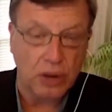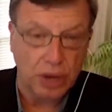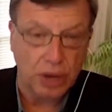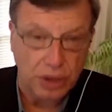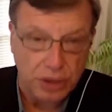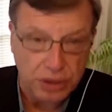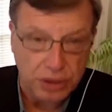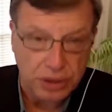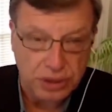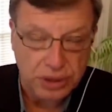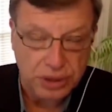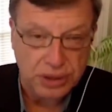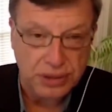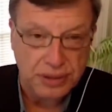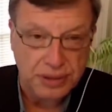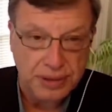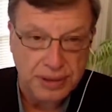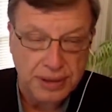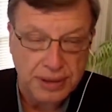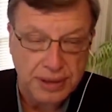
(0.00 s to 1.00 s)

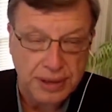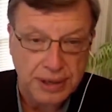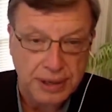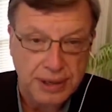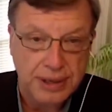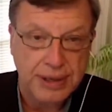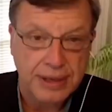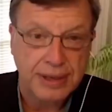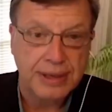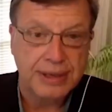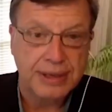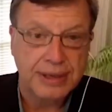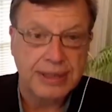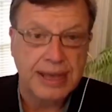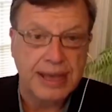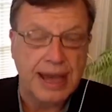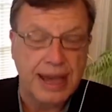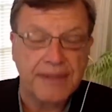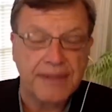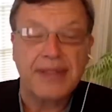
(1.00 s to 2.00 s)
lawyers
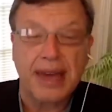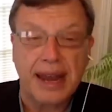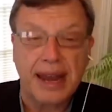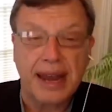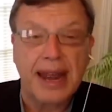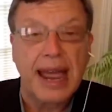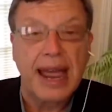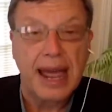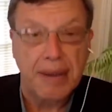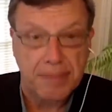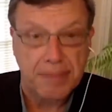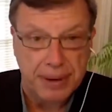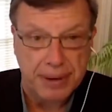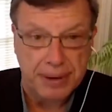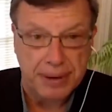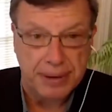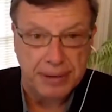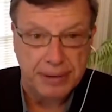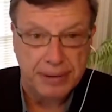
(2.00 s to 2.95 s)
to have that happen.